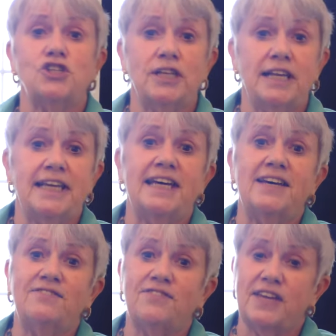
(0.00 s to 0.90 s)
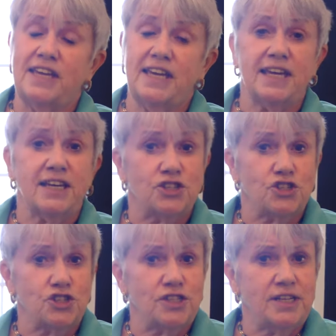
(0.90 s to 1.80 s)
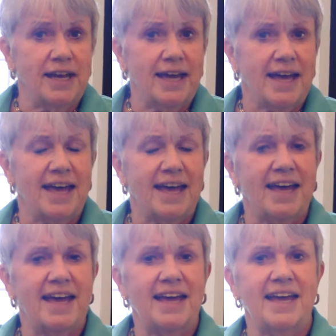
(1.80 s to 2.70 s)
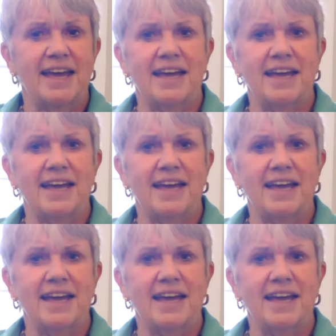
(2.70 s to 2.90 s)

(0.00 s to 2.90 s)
to live each day.